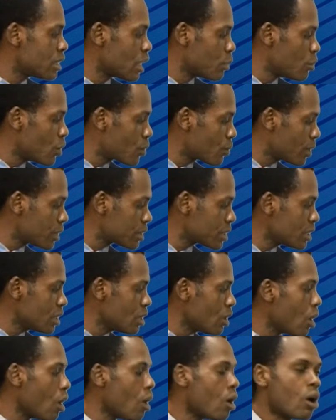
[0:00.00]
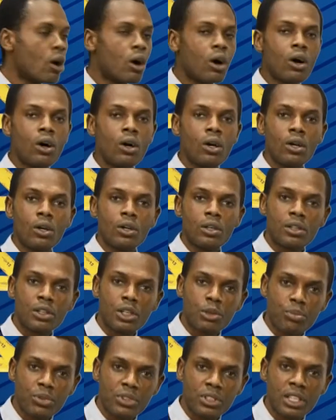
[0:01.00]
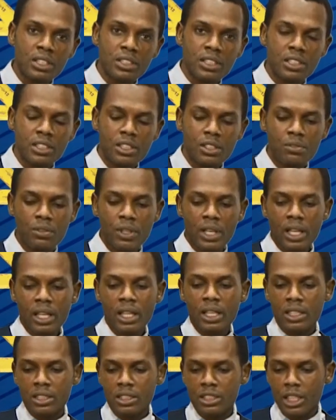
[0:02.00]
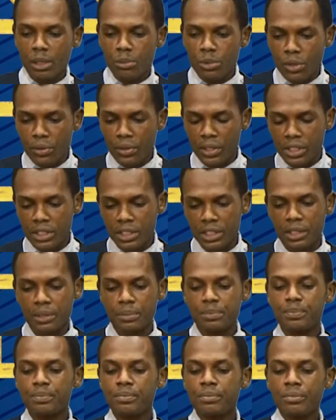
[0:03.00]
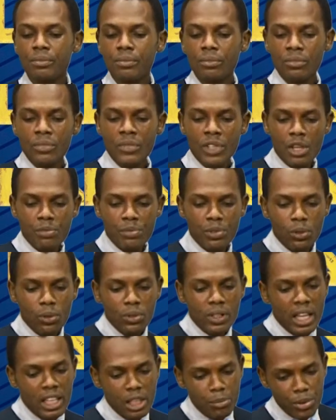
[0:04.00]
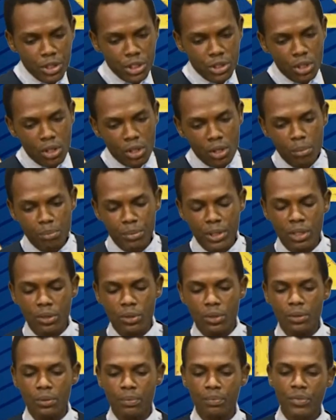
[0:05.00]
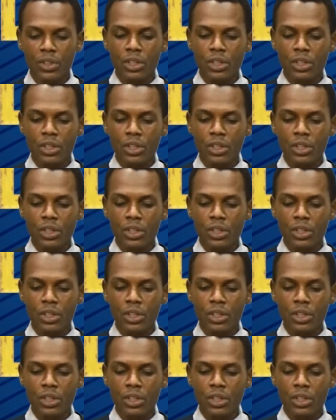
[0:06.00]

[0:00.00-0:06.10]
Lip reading: democracy or representative democracy. If you look at the picture below,